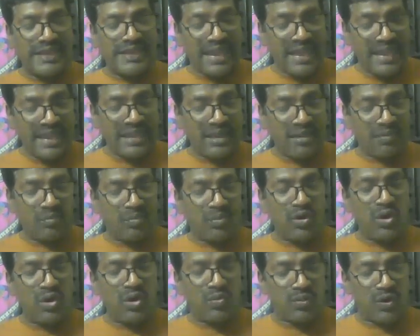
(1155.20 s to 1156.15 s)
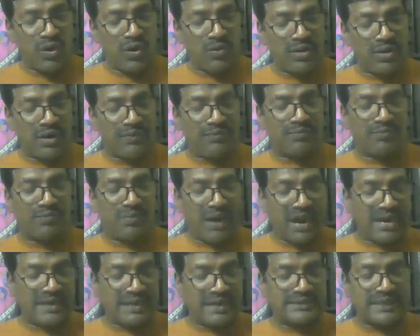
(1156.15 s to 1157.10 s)
yea, moreover of
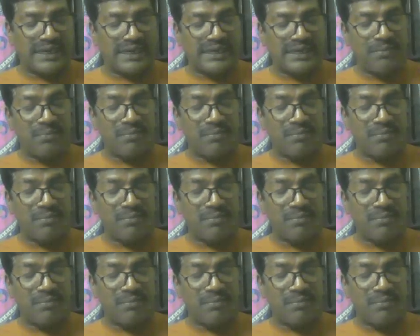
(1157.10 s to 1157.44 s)
bonds and